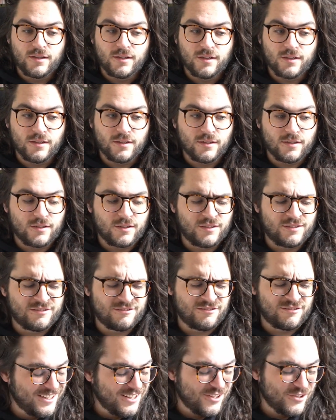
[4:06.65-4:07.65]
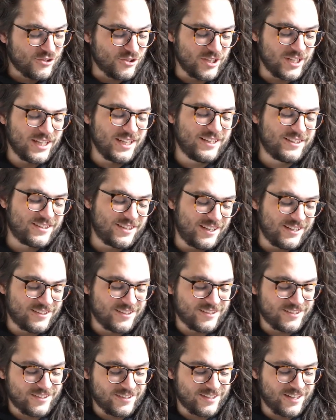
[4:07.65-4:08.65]
So yeah, it's
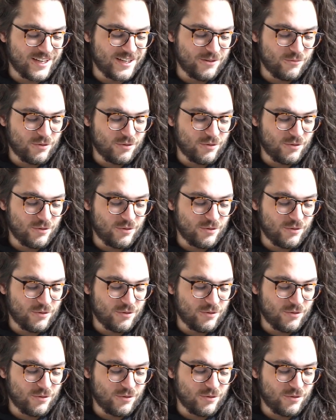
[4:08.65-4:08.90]
a society.